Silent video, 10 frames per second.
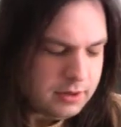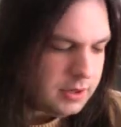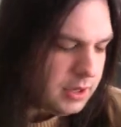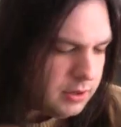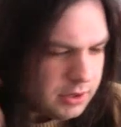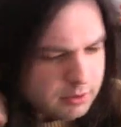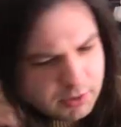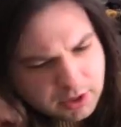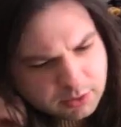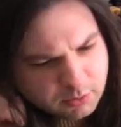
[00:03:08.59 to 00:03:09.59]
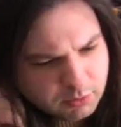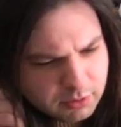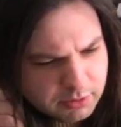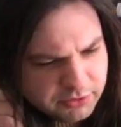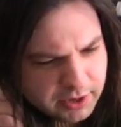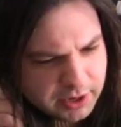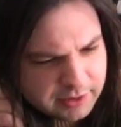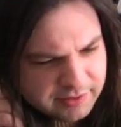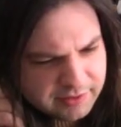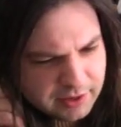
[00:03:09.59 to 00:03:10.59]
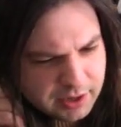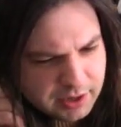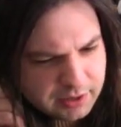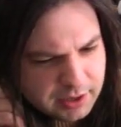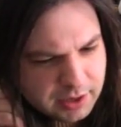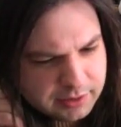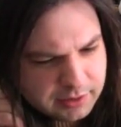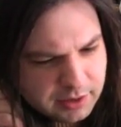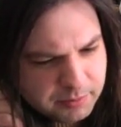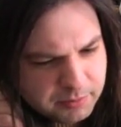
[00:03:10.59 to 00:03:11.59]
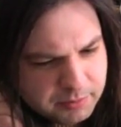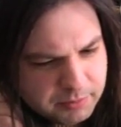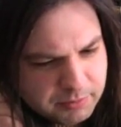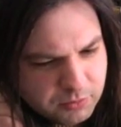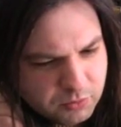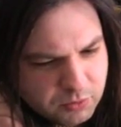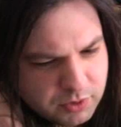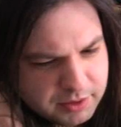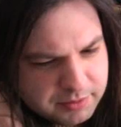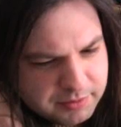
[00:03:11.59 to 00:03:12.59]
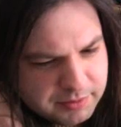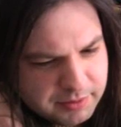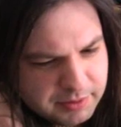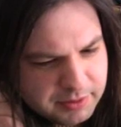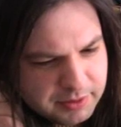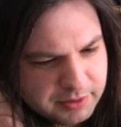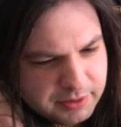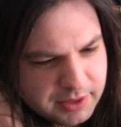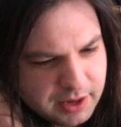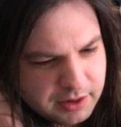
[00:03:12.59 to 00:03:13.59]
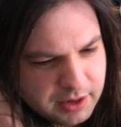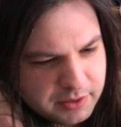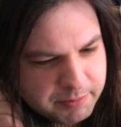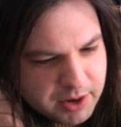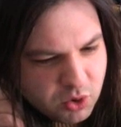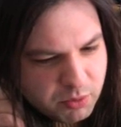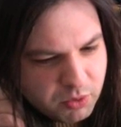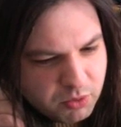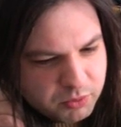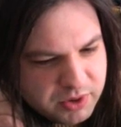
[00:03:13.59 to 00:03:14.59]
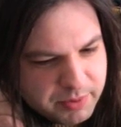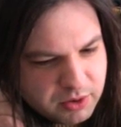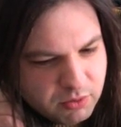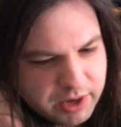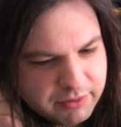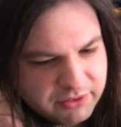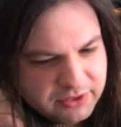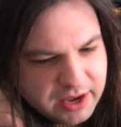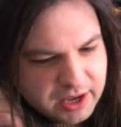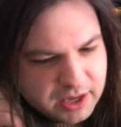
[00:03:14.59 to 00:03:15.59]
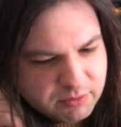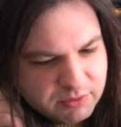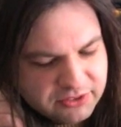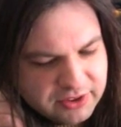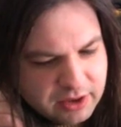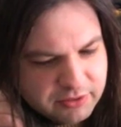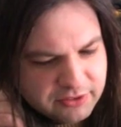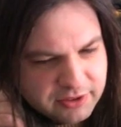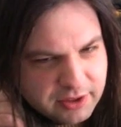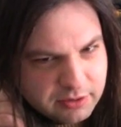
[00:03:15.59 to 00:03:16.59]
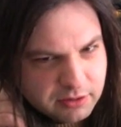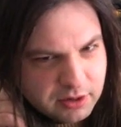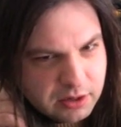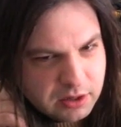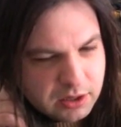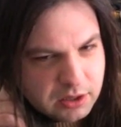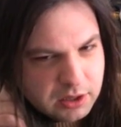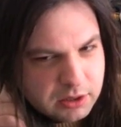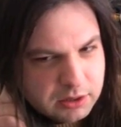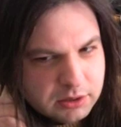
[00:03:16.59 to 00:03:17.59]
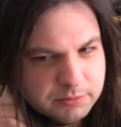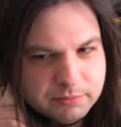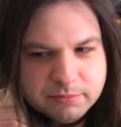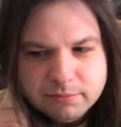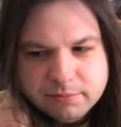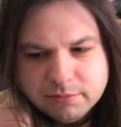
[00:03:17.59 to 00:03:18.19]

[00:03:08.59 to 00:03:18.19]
I don't know what other words I can say that um, would that in my normal typical way of saying it would sound southern. Um,